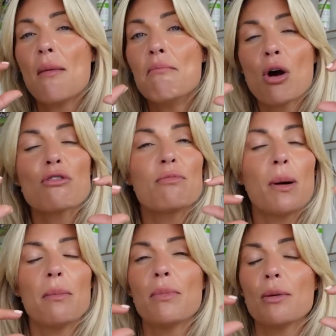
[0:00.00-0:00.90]
Both
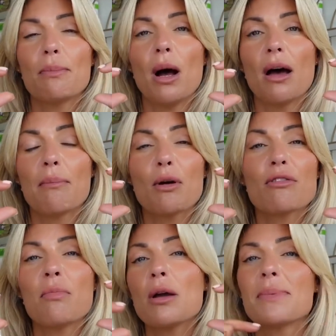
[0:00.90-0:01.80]

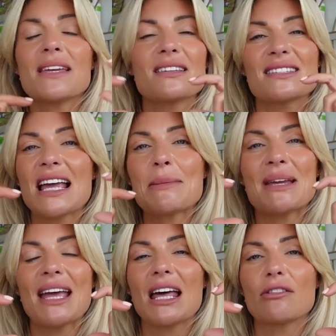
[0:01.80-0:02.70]
might be the same
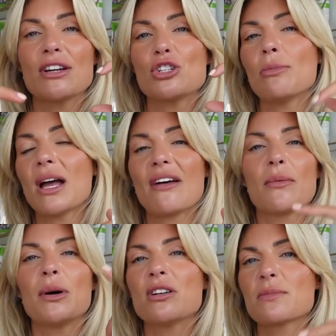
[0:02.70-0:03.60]
in calories. You might have
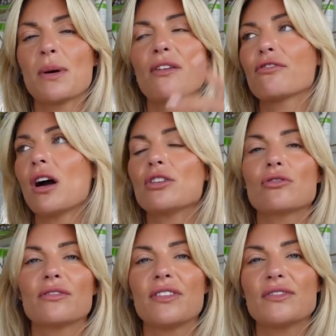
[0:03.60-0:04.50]
a Mars bar for
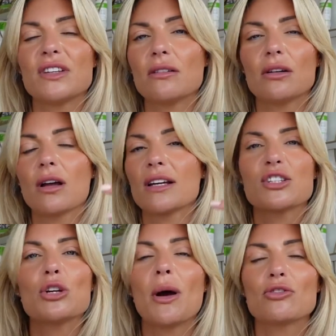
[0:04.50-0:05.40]

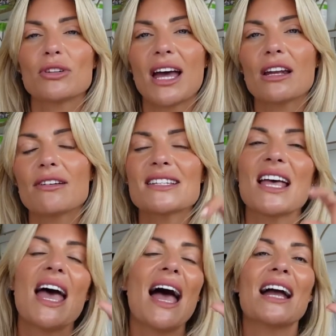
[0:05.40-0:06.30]
200 calories,
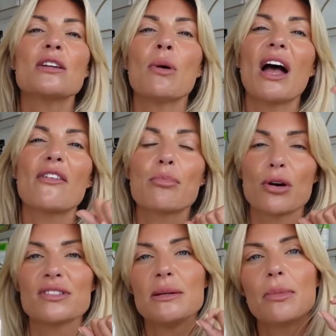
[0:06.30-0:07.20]
and you might have a
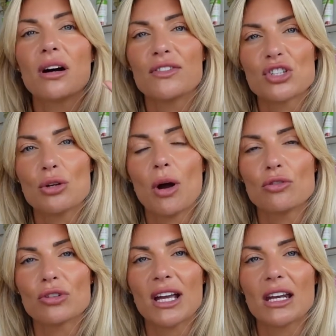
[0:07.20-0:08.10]
protein bar for
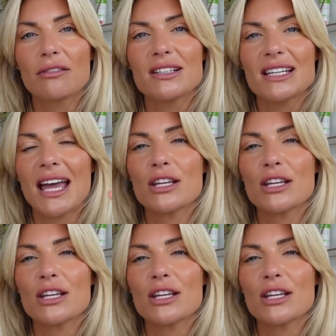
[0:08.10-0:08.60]
200 calories, okay?